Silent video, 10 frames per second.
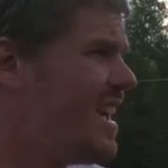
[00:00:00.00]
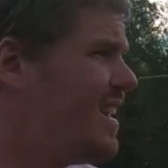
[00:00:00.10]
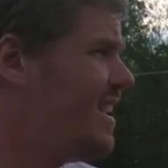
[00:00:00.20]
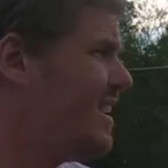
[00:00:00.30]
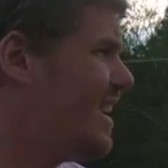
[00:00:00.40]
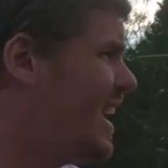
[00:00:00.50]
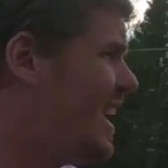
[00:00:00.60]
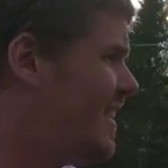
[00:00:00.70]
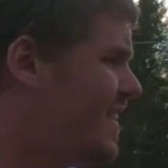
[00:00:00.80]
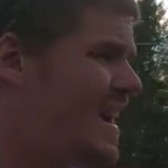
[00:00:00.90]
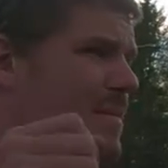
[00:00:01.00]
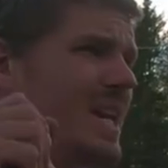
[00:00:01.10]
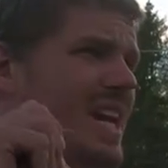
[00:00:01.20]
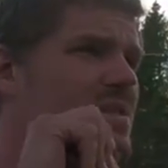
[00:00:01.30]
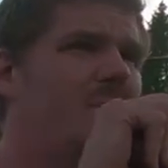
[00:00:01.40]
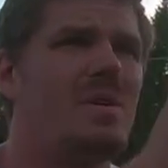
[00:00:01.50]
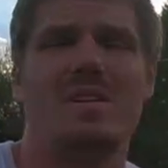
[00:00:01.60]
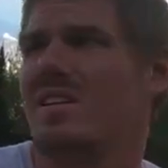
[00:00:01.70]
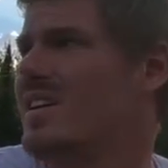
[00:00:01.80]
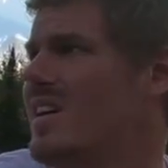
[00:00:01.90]
said, and that I'm an
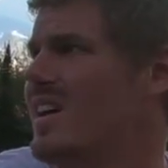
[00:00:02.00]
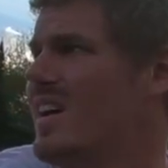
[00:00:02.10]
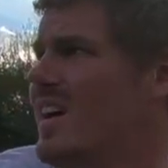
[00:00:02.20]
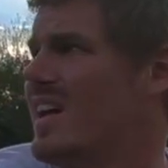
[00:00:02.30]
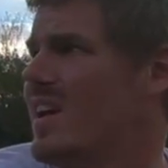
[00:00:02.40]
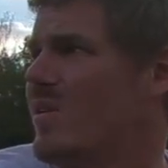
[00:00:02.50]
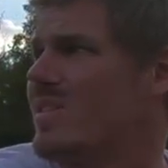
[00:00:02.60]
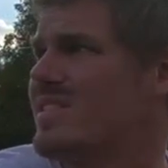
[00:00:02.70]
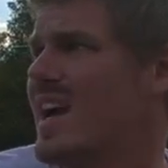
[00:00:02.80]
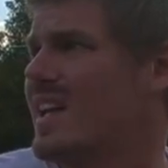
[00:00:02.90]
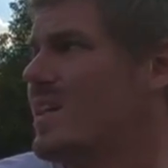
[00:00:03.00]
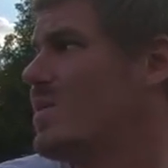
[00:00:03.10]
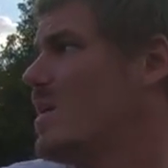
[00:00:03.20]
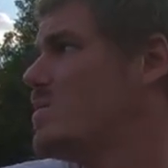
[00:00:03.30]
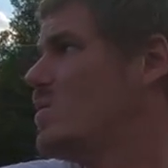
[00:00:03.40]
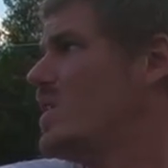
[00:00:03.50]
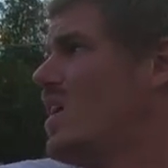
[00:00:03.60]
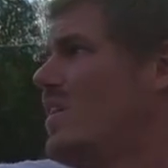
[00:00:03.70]
expert, and I know exactly what I'm doing